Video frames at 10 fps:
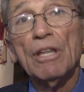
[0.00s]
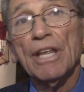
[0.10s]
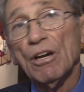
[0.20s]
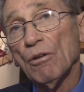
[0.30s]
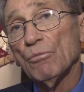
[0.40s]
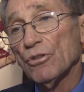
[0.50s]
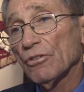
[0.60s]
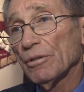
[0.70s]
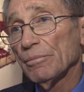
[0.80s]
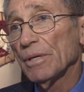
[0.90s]
that our
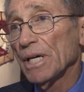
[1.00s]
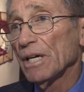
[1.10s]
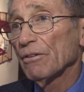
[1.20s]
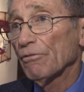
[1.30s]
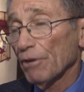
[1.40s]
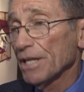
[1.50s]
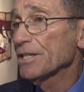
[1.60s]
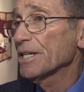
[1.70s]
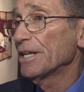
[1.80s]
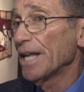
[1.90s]
Muslim
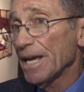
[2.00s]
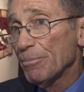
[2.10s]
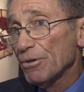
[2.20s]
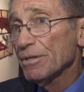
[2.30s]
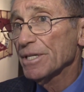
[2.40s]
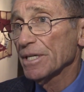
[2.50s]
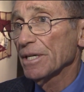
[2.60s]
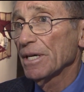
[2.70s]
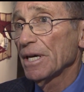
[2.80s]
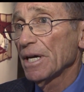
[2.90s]
friends and neighbors
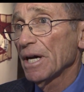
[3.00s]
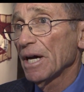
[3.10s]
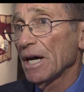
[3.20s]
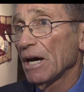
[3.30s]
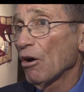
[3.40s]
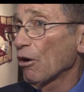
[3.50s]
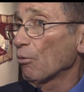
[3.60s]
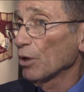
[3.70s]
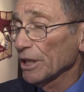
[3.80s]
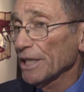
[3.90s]
are
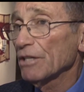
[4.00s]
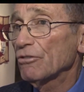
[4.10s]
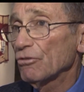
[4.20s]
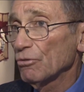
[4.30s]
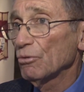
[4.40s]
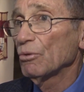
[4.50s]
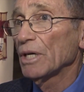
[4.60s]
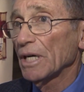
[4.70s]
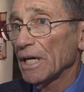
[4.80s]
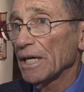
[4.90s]
willing to
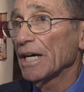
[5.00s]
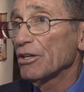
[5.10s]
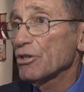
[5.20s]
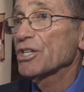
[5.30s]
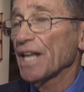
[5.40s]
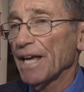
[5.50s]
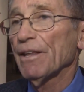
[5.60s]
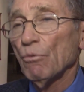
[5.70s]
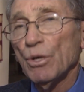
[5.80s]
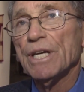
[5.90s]
understand
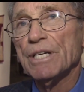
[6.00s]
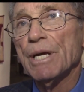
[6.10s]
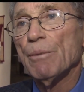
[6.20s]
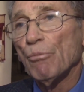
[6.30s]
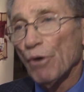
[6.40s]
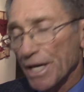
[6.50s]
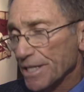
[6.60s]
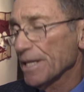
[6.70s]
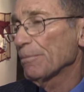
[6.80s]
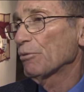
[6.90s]
that we
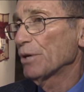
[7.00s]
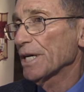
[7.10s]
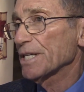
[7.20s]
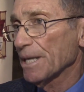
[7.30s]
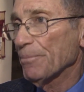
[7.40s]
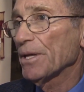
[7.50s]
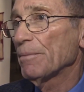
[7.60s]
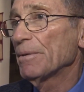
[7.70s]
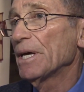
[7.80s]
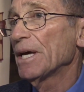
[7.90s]
embrace them and we accept
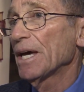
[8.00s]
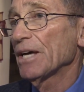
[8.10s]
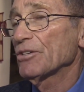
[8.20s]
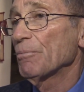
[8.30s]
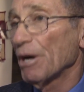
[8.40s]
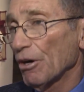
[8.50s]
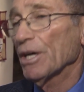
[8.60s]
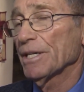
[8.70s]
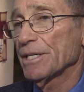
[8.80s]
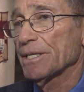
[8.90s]
them as Americans.